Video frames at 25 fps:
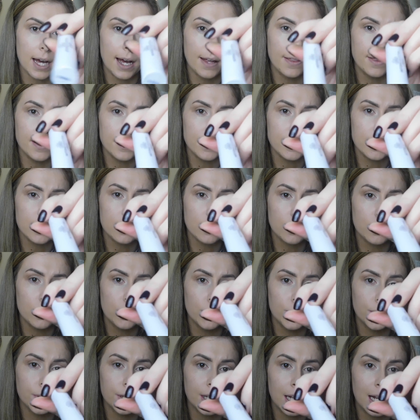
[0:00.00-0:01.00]
and this is
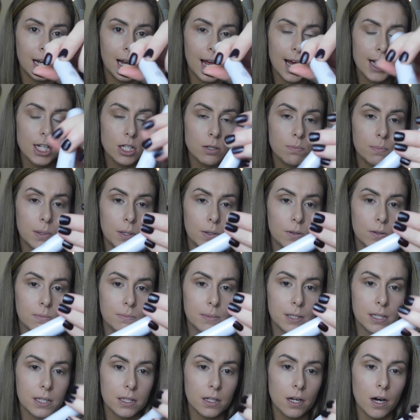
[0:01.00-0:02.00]
called the Lash Build
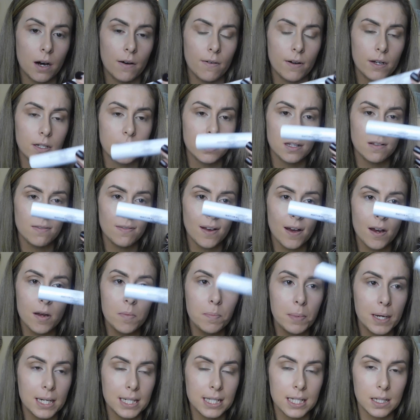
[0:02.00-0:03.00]
mascara. So very
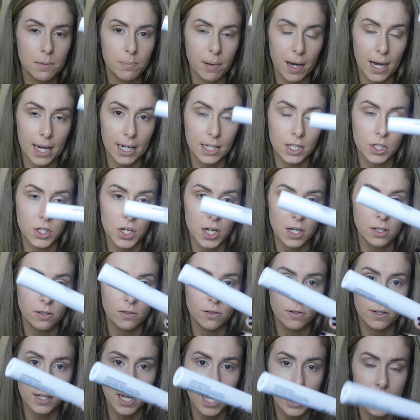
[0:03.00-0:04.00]
basic packaging. You're
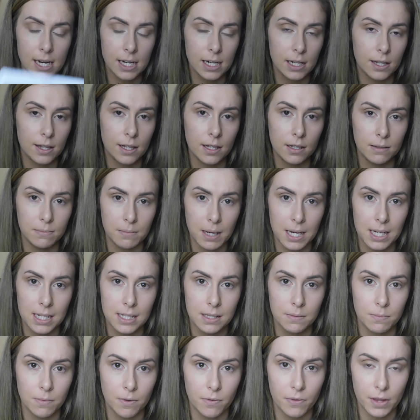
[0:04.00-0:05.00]
not getting anything
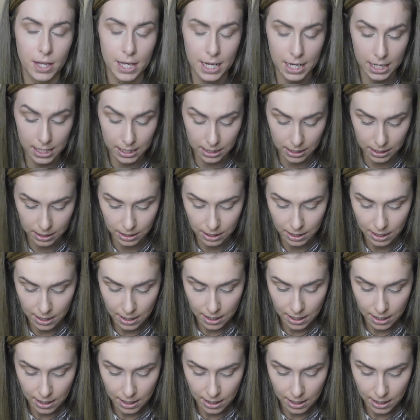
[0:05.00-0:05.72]
amazing with this.